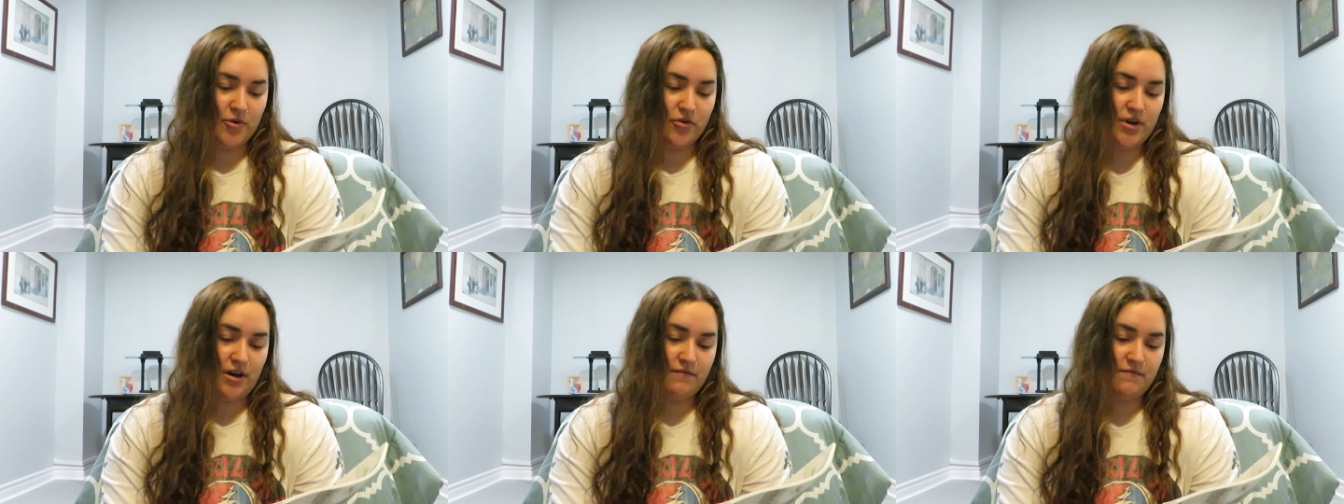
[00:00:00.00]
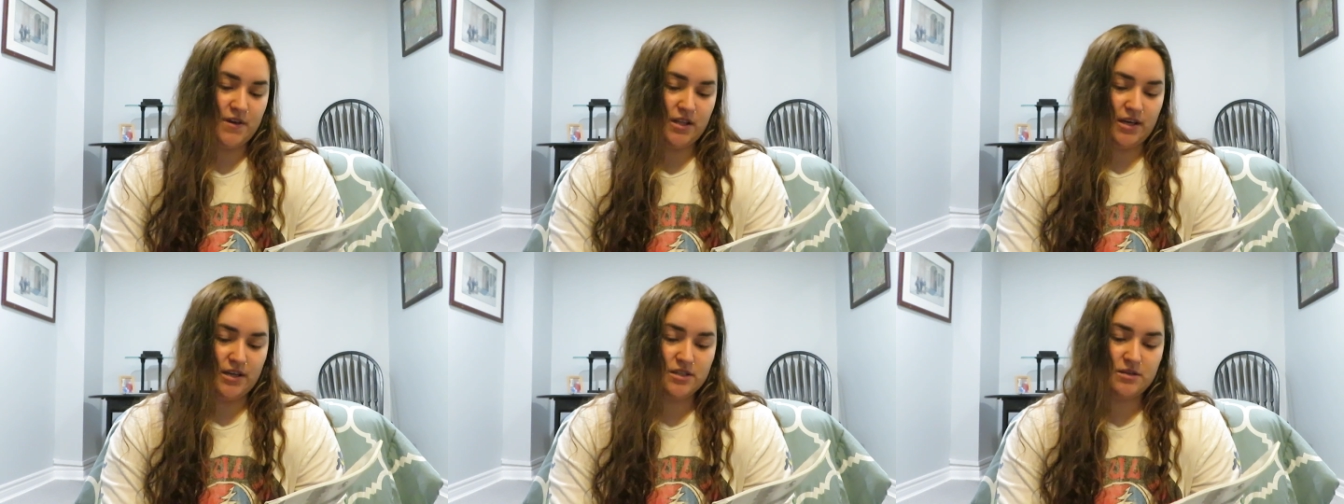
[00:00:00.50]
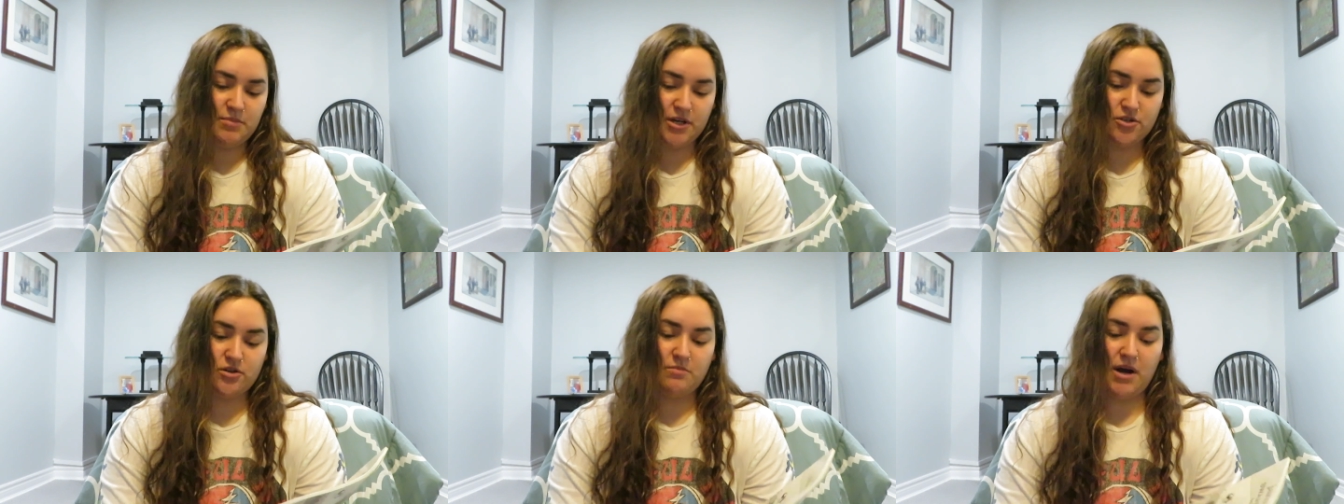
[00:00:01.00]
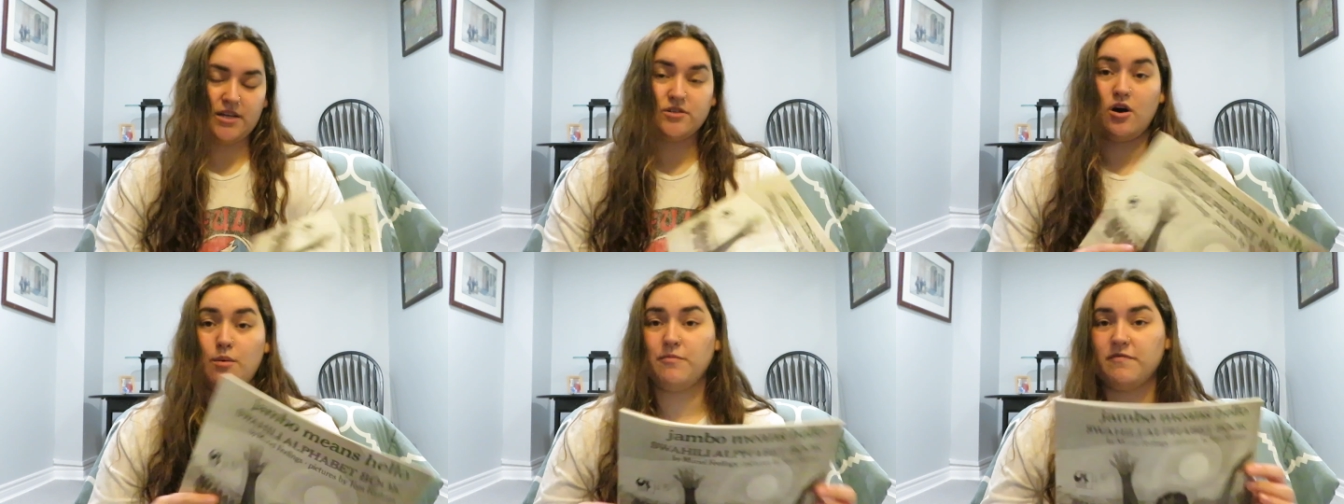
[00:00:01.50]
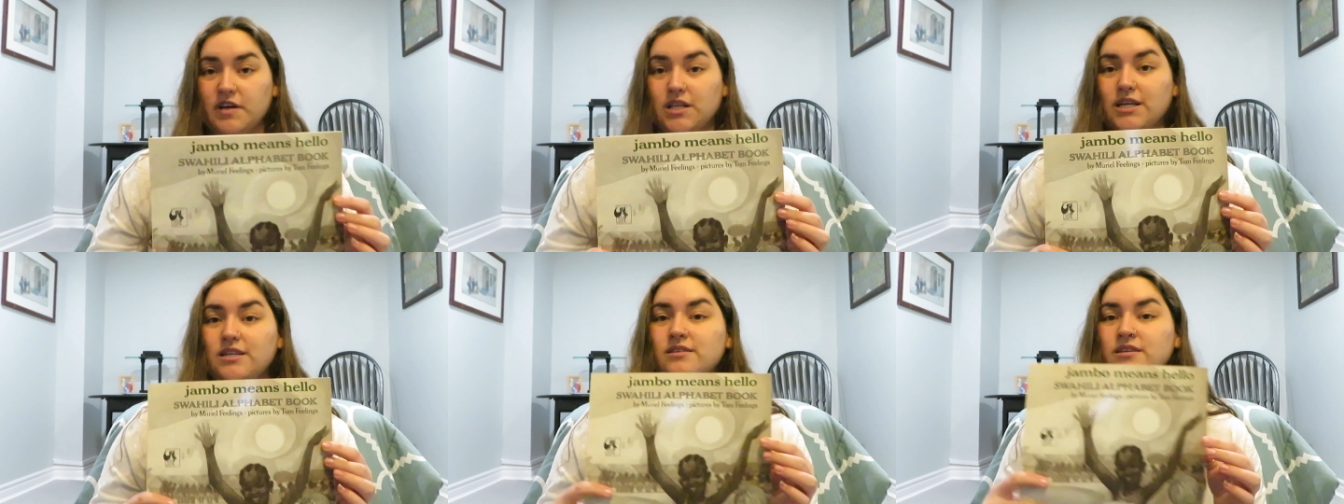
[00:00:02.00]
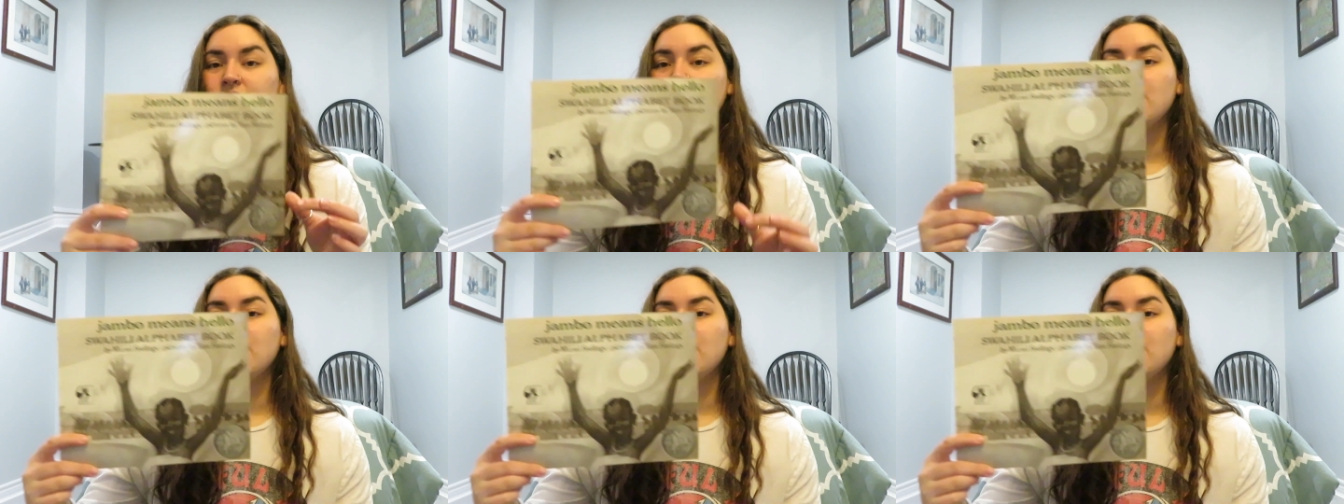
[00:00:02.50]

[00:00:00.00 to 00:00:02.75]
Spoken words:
Muriel Feelings, pictured by Tom Feelings.